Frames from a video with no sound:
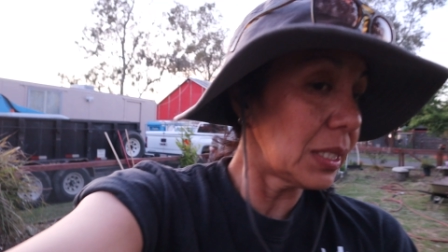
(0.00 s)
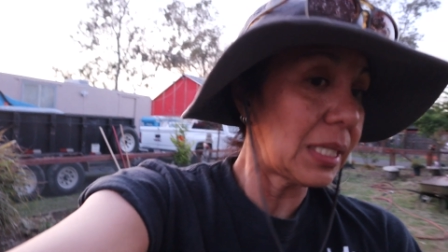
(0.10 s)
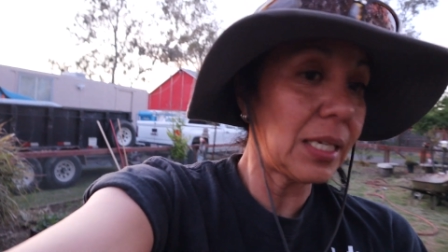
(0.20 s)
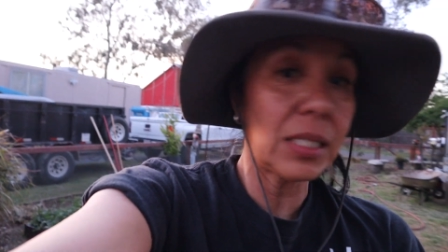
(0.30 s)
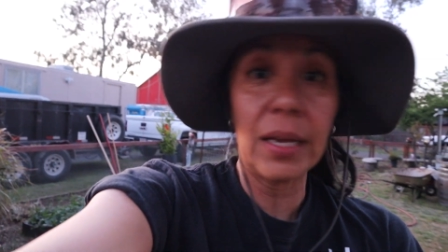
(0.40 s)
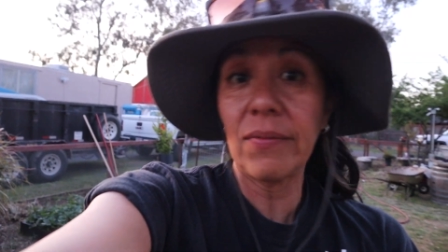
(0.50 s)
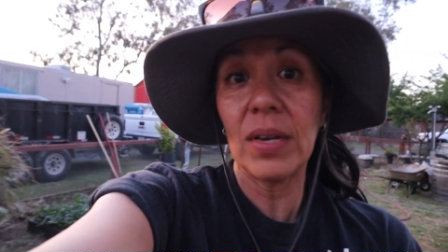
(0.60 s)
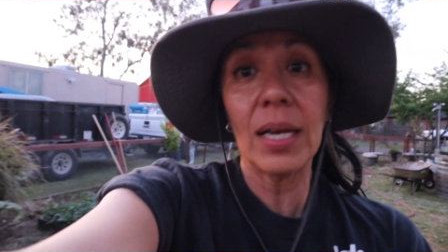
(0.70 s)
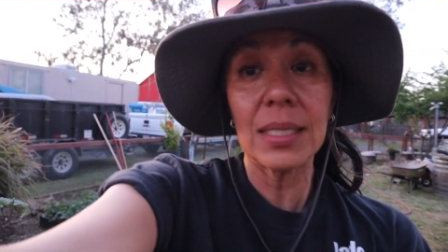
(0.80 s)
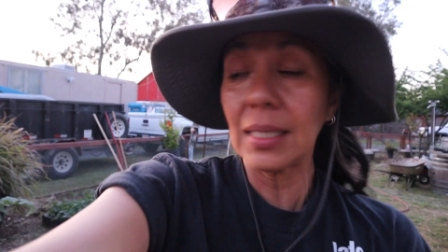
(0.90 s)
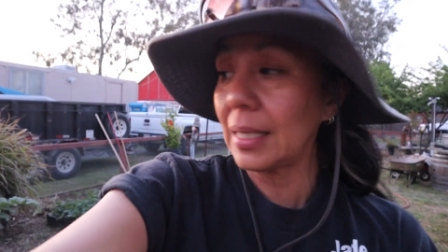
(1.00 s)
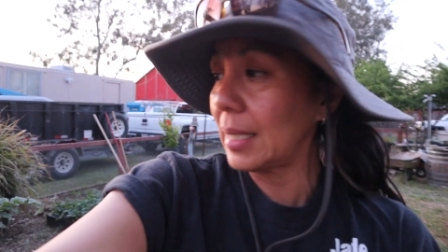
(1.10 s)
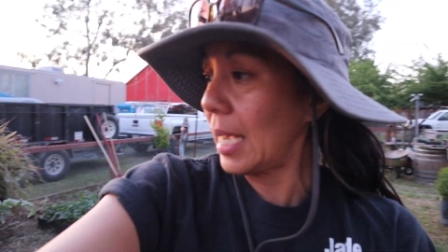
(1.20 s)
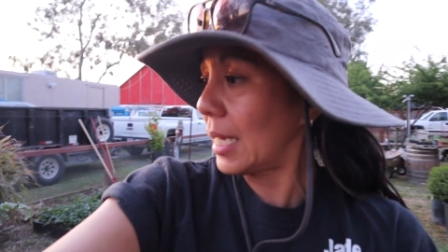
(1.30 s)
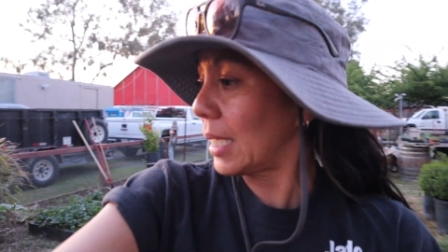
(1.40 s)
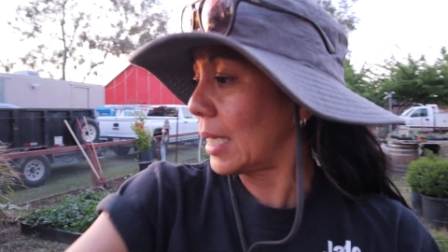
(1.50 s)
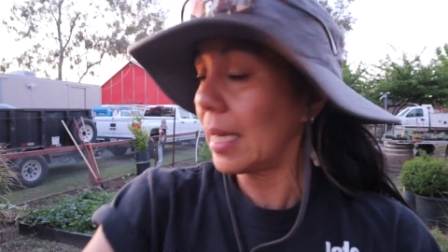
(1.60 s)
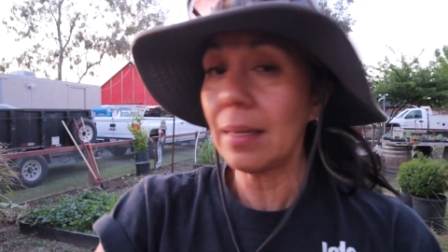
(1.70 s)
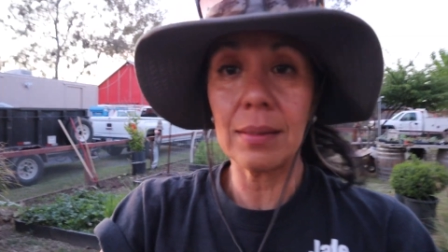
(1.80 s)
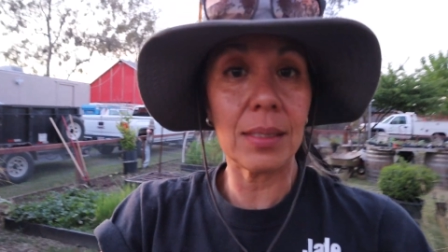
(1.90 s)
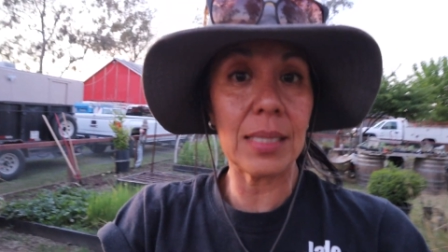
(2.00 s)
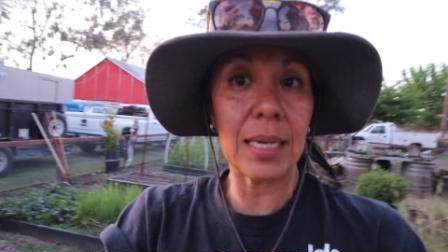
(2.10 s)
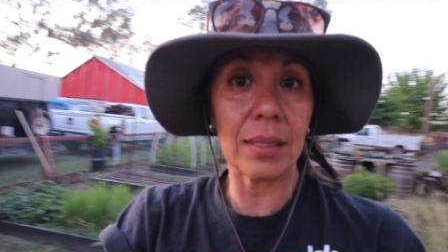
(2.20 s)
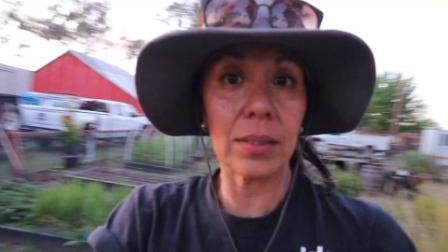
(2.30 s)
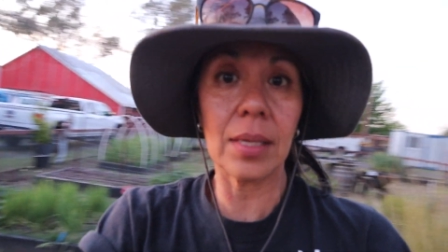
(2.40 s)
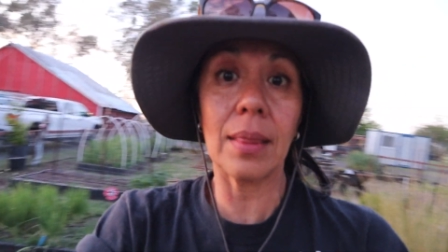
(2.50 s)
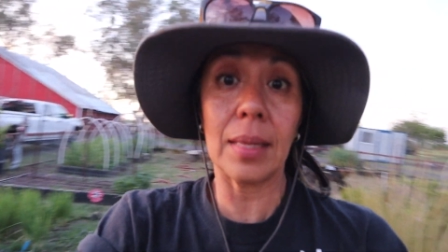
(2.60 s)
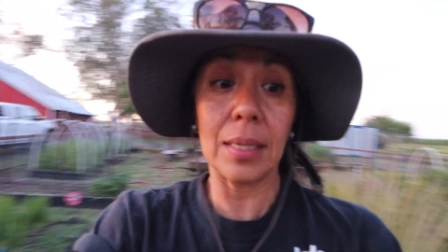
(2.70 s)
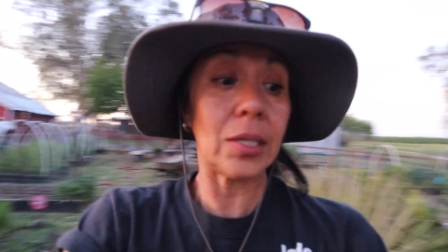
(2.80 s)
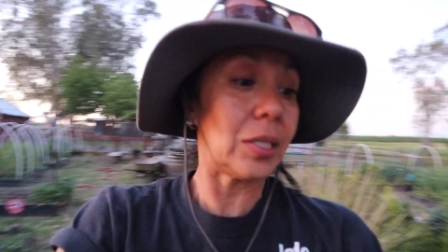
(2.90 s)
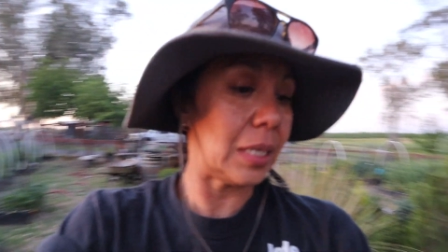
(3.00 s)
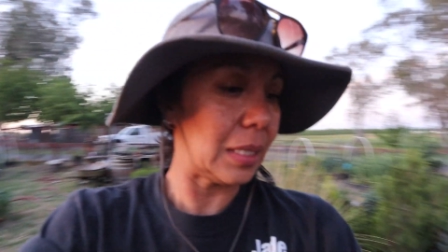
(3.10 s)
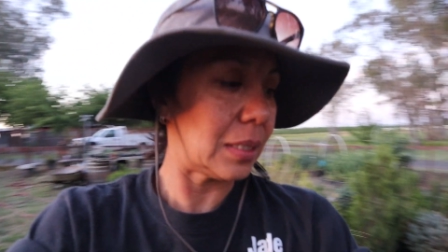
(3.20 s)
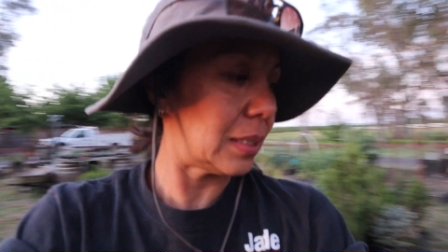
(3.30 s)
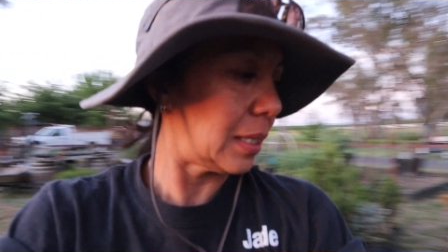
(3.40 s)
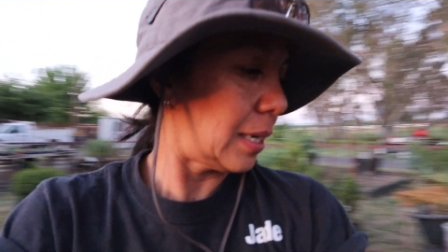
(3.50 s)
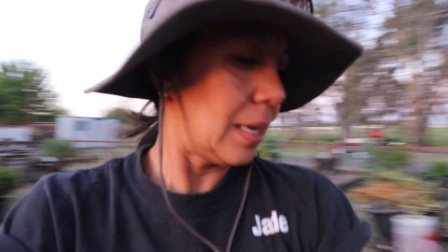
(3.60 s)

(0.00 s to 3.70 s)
the snails. I have not seen any snails, thank goodness,